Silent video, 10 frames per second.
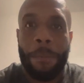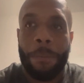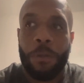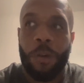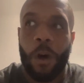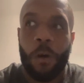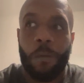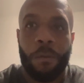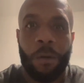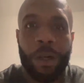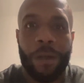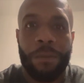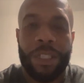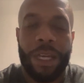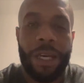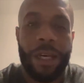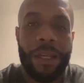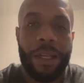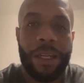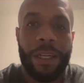one of them said,
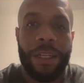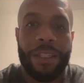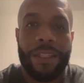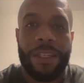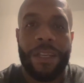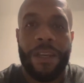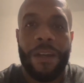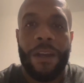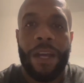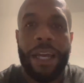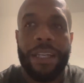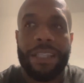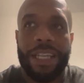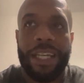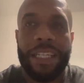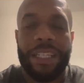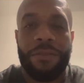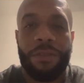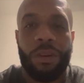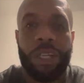it's easy
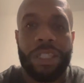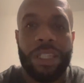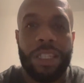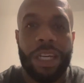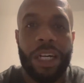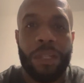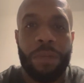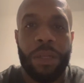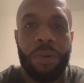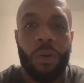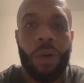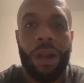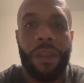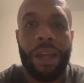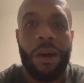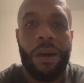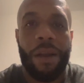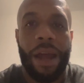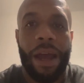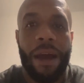for us to judge people where they are
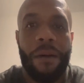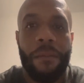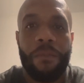now,